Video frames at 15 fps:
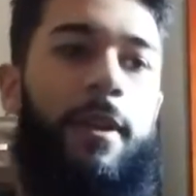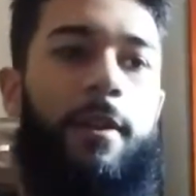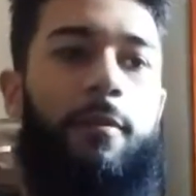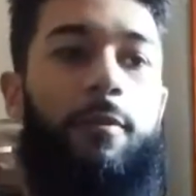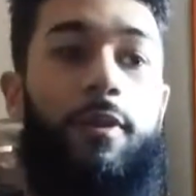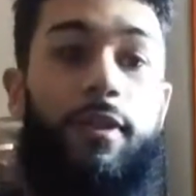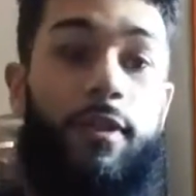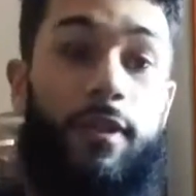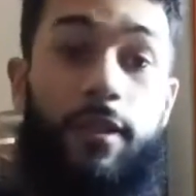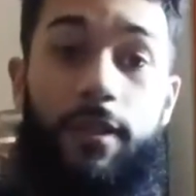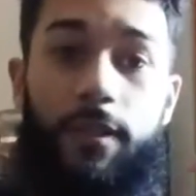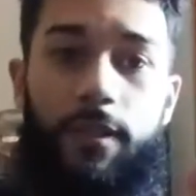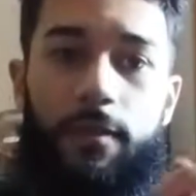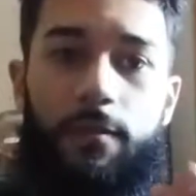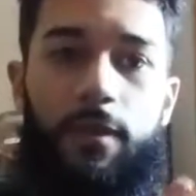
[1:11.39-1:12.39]
which
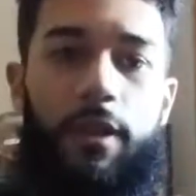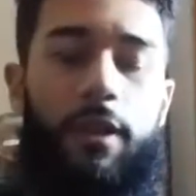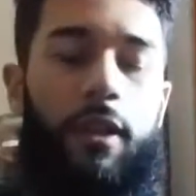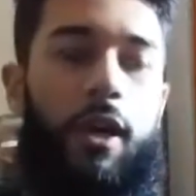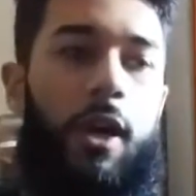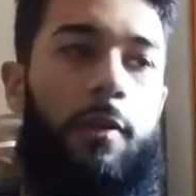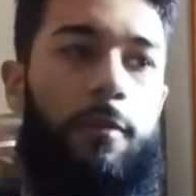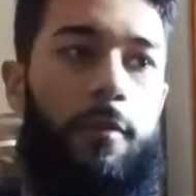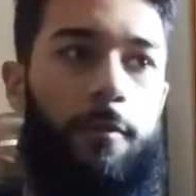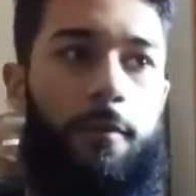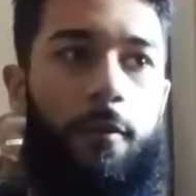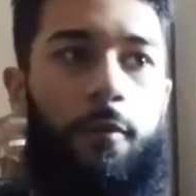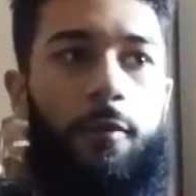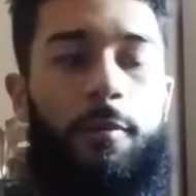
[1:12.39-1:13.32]
is in the cover photo.